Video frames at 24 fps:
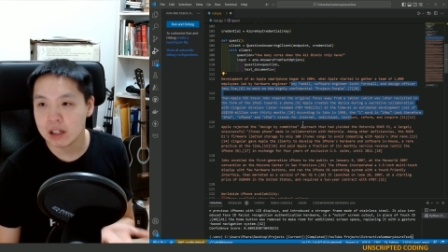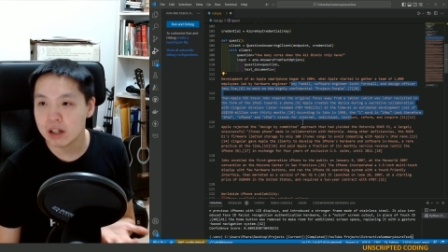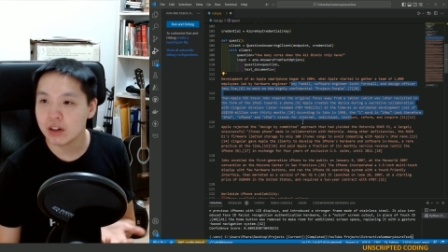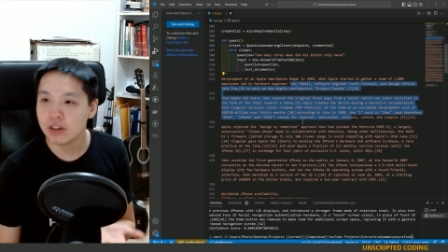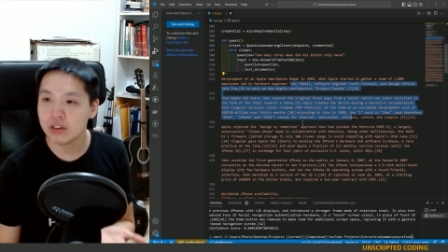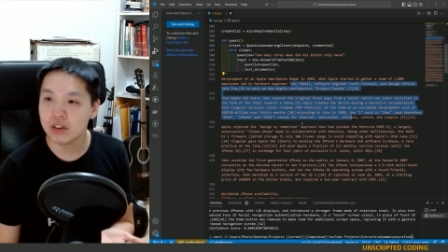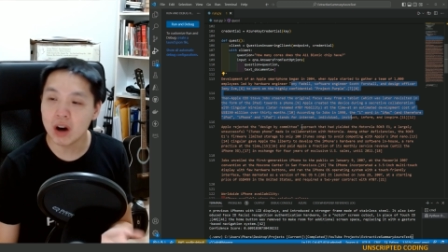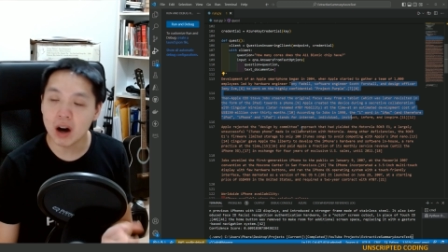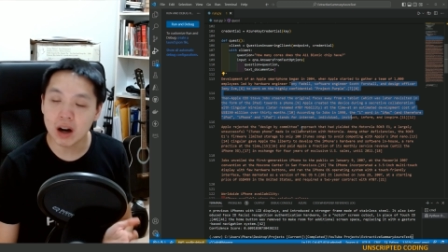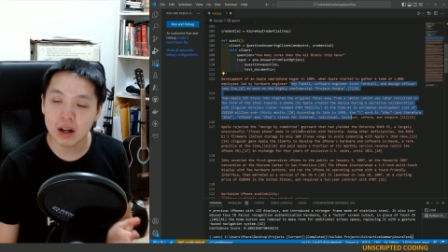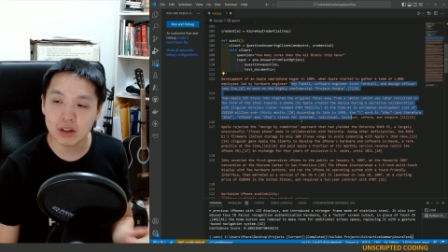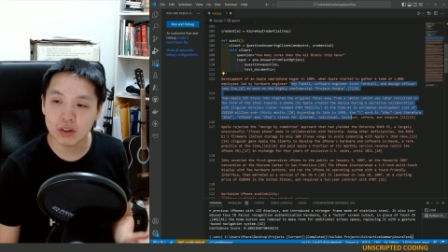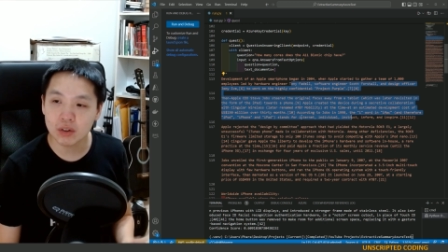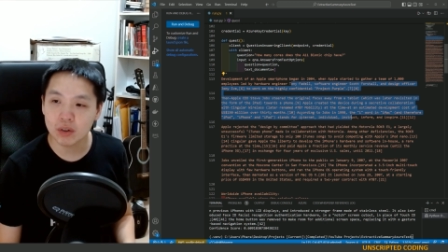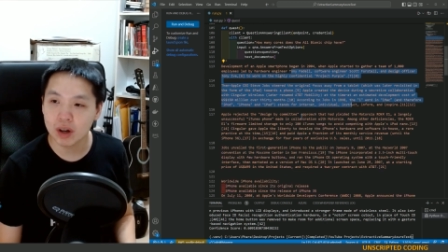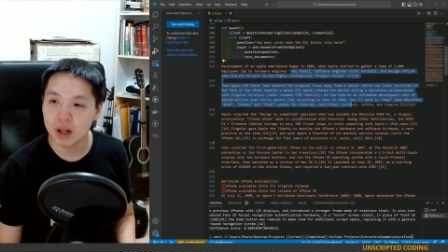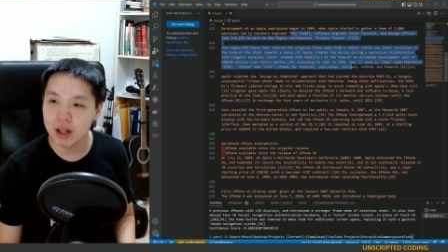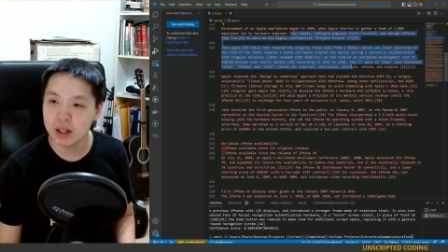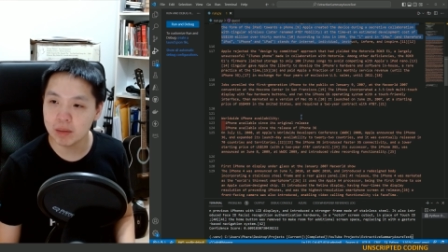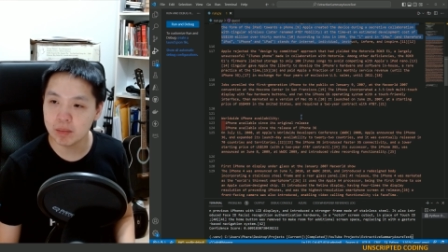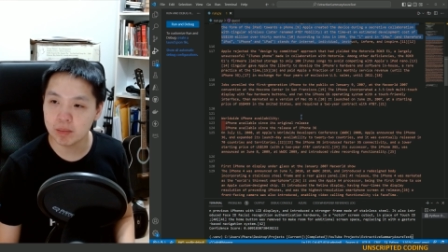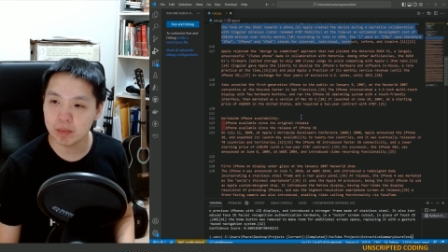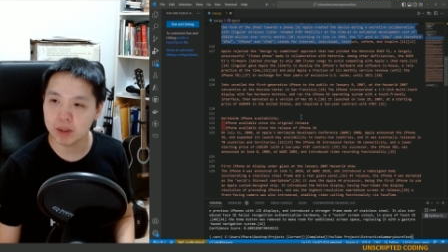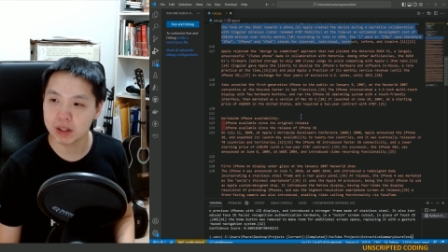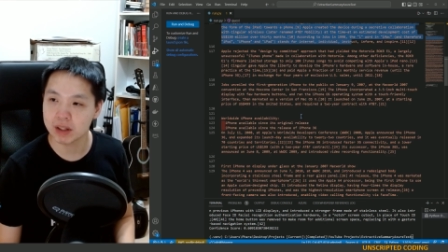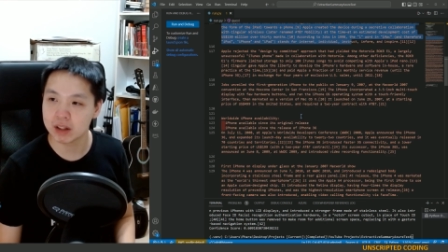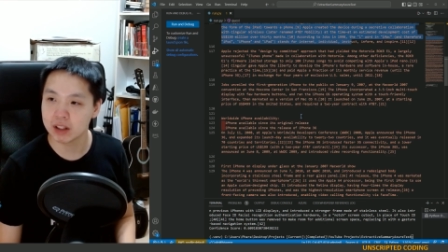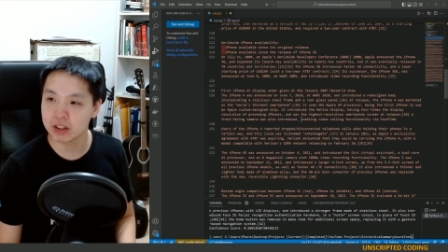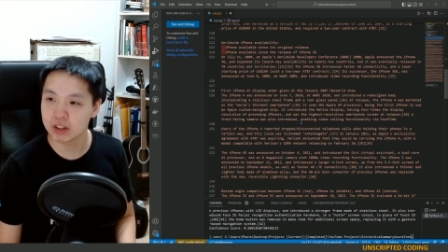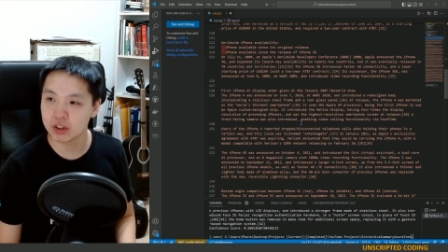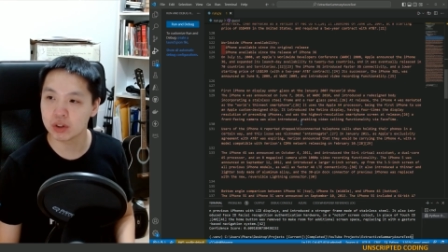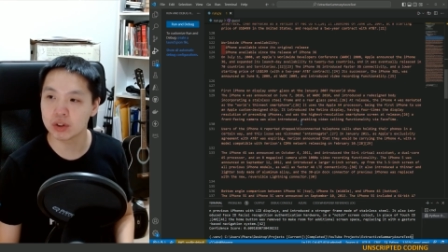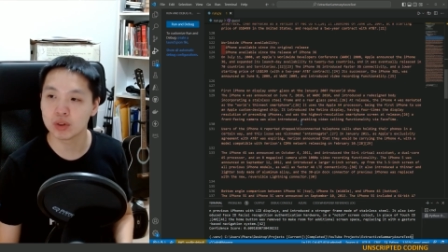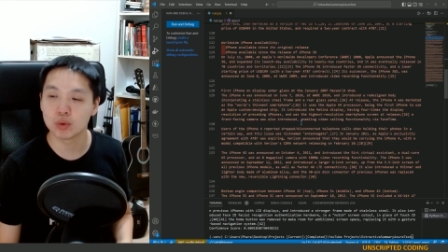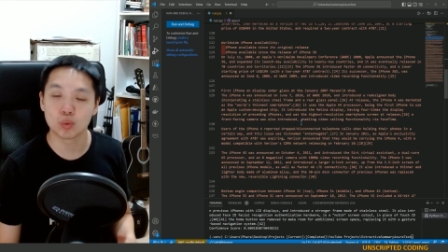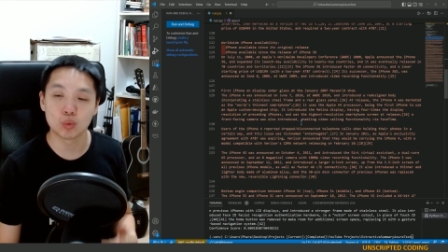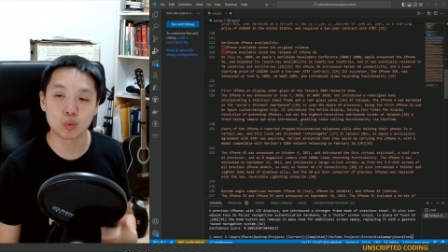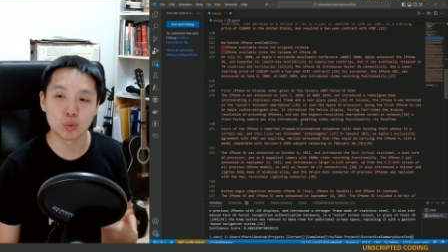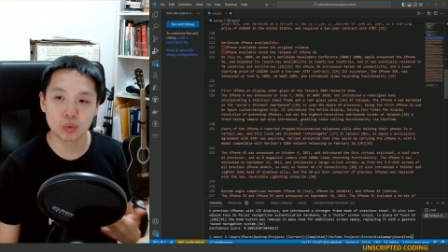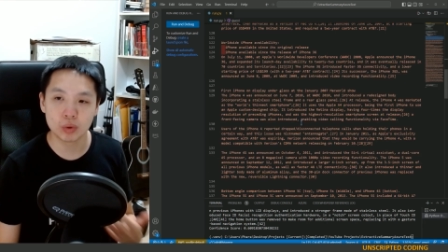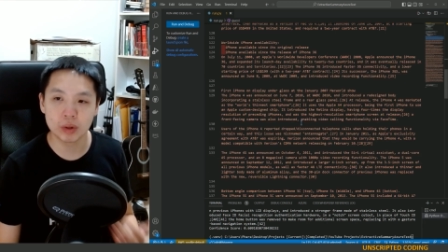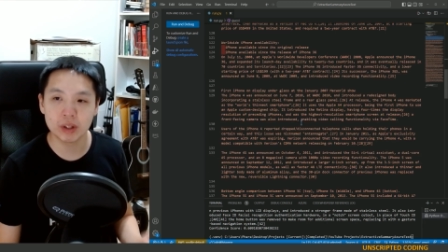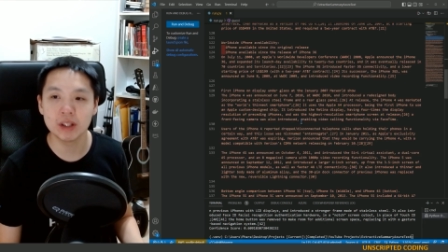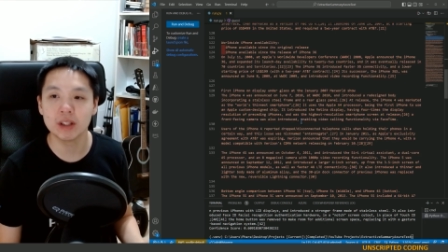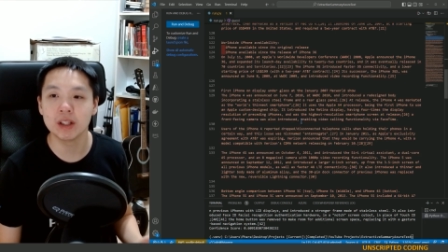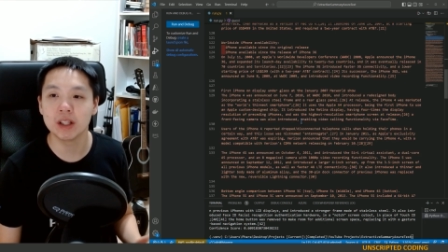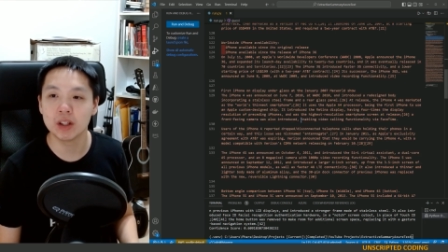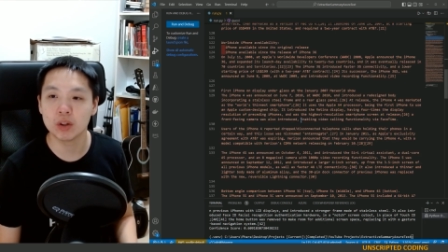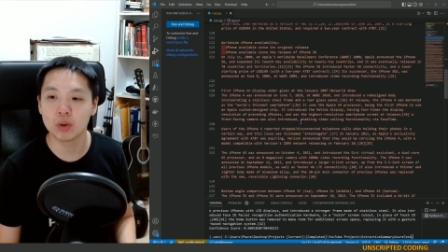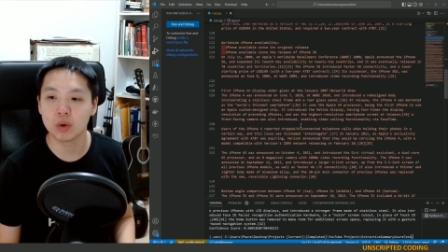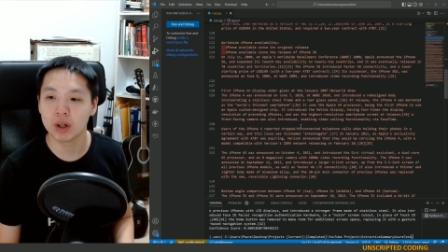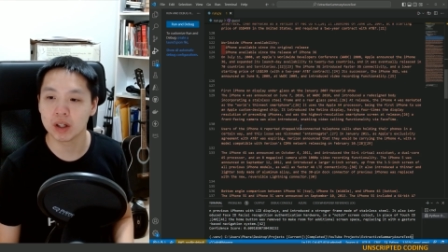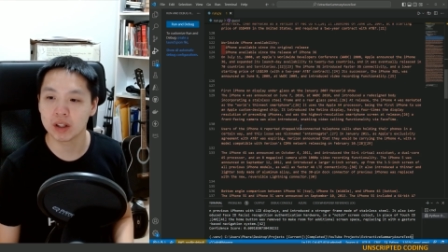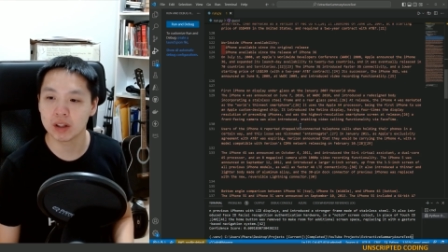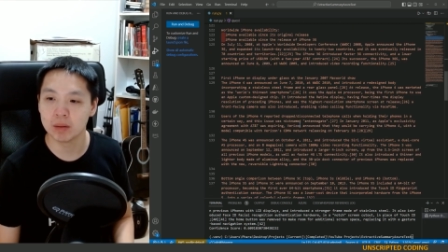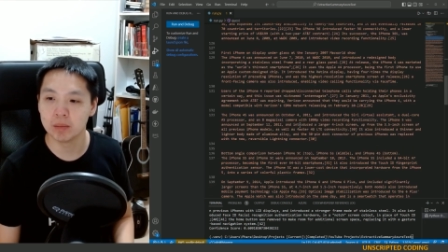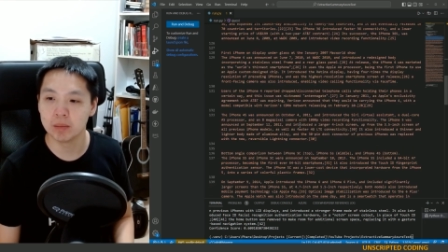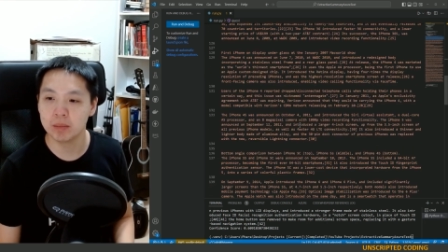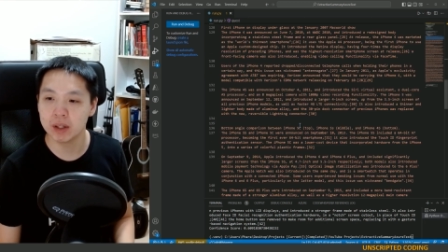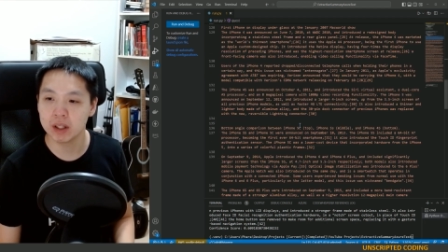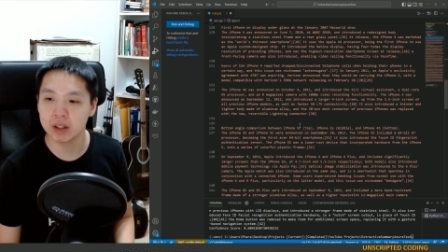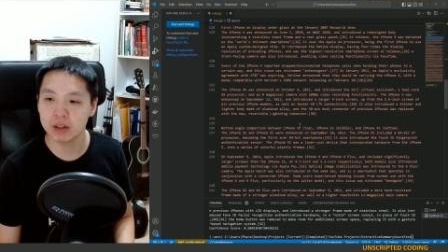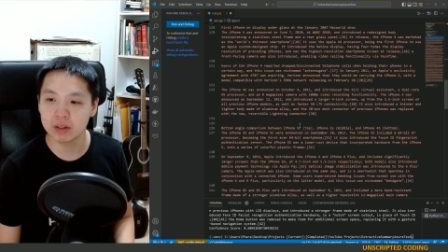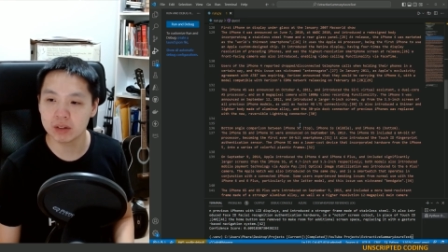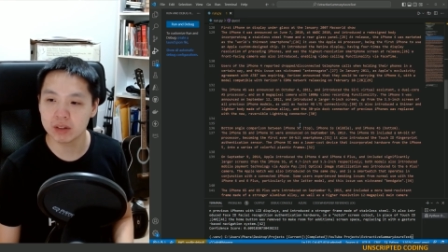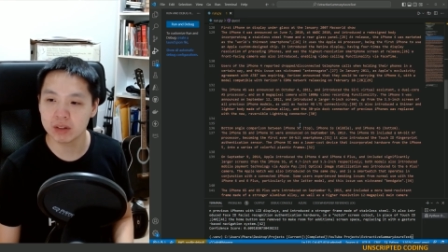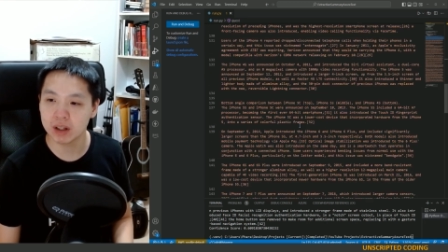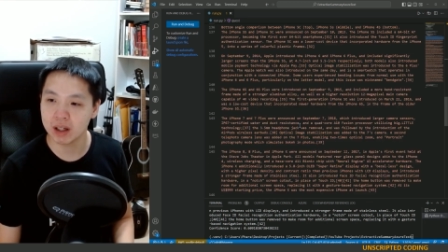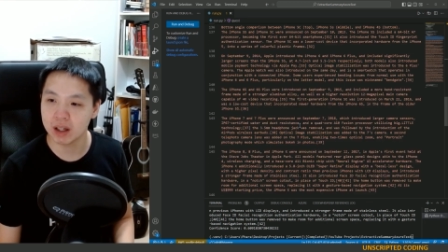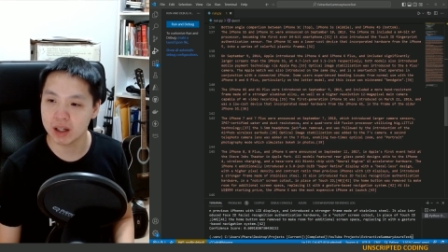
not great, but this was really quick to build